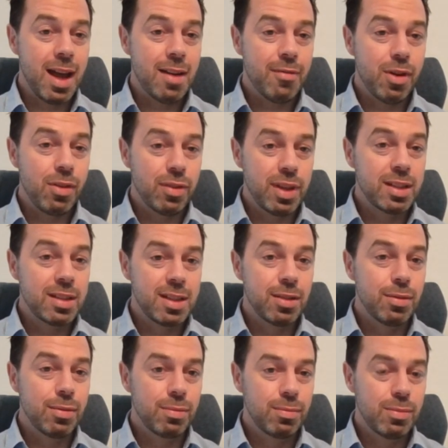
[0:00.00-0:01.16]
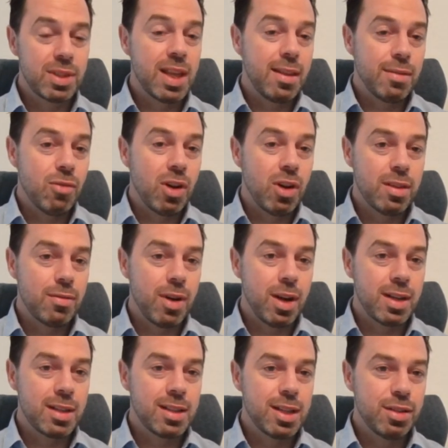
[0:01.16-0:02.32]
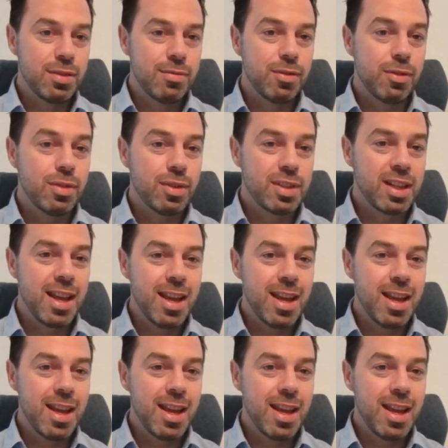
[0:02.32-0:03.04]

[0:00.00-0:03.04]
Data Vault thing still, was that the right decision for us?